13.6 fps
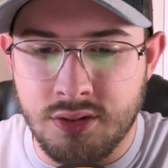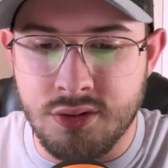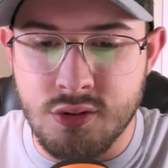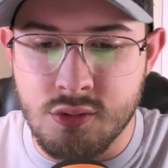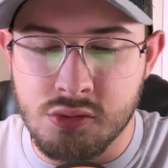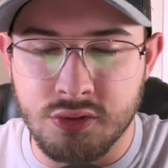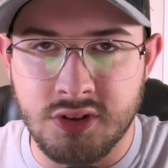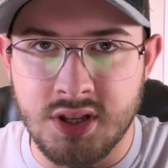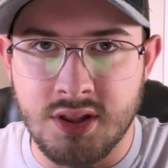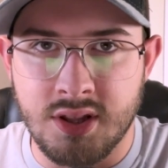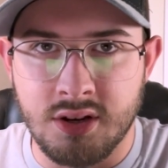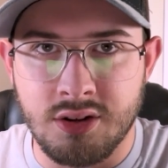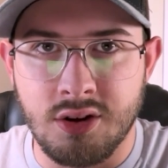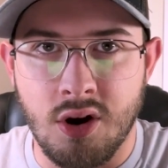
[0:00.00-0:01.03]
you will see
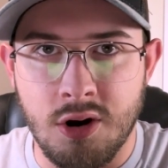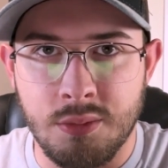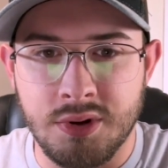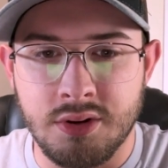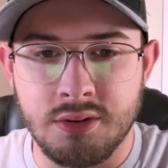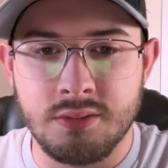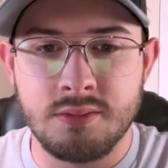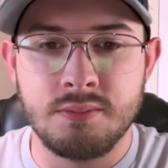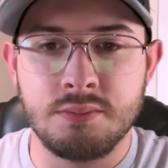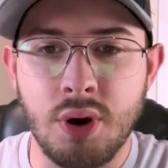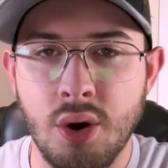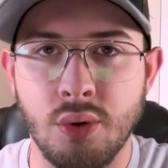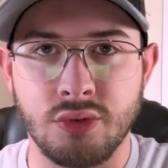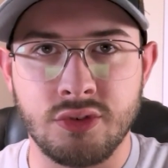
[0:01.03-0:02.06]
that Garmin
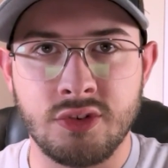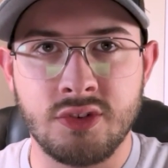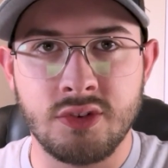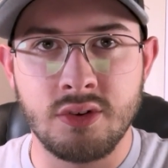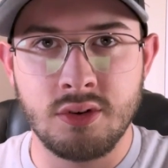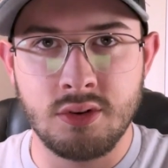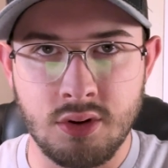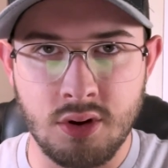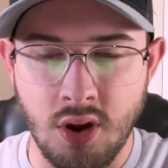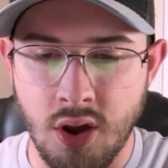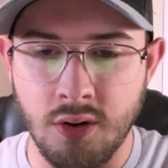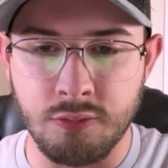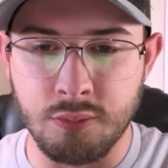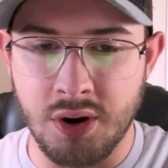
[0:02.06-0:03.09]
posts
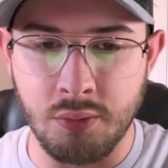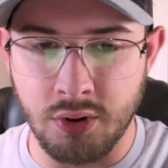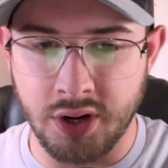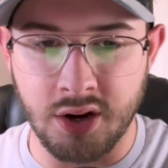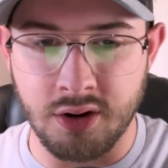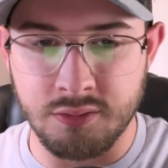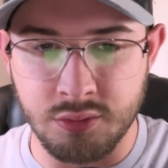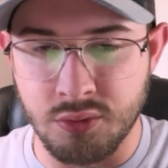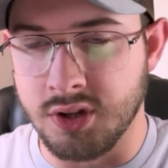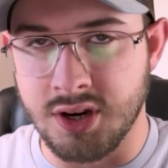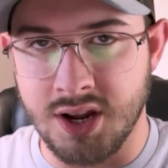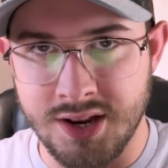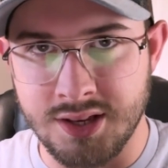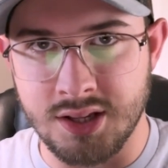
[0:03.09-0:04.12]
of my workout if you want
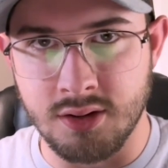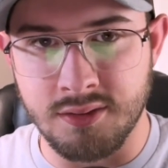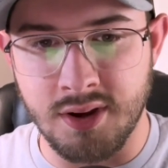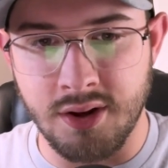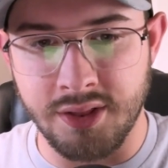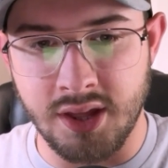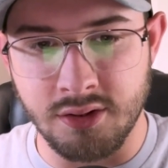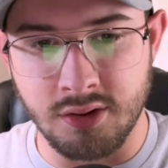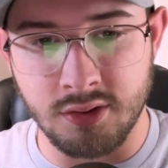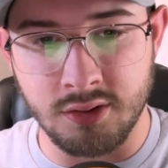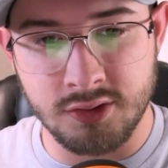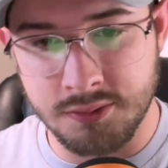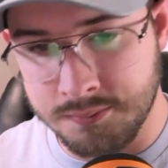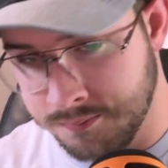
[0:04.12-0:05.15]
an idea of how that
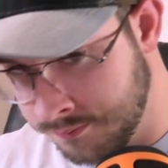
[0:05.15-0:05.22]
looks.